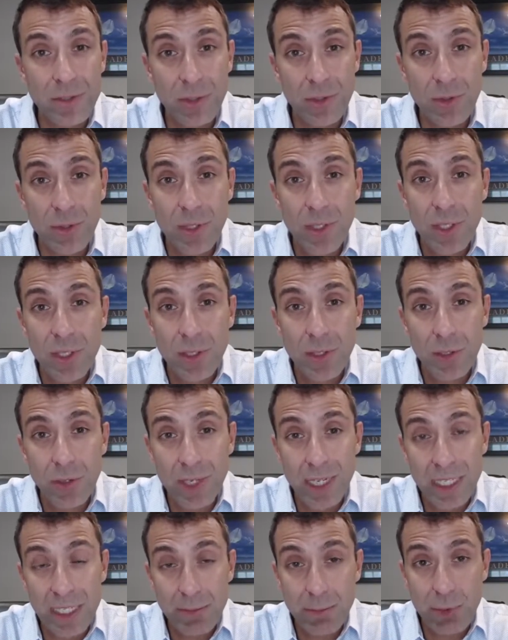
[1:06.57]
So no
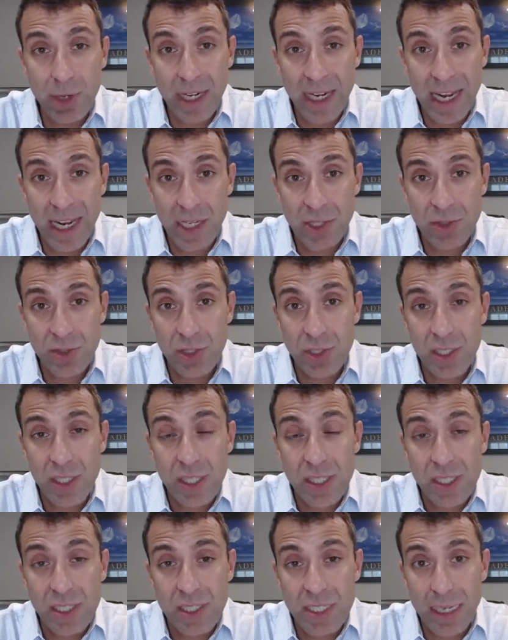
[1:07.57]
need to bring extra
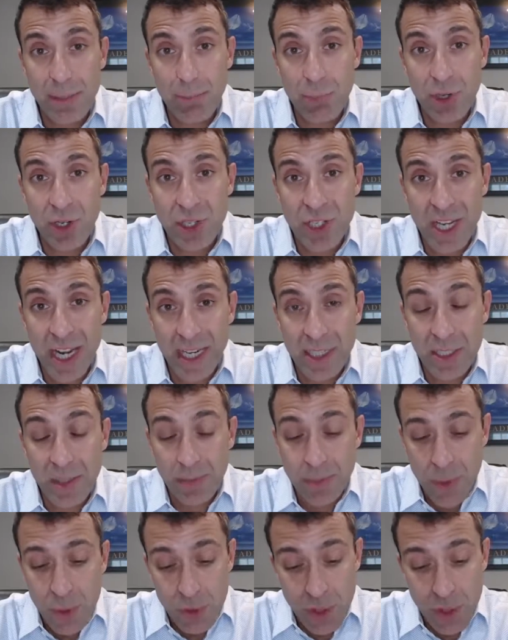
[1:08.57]
separate checks.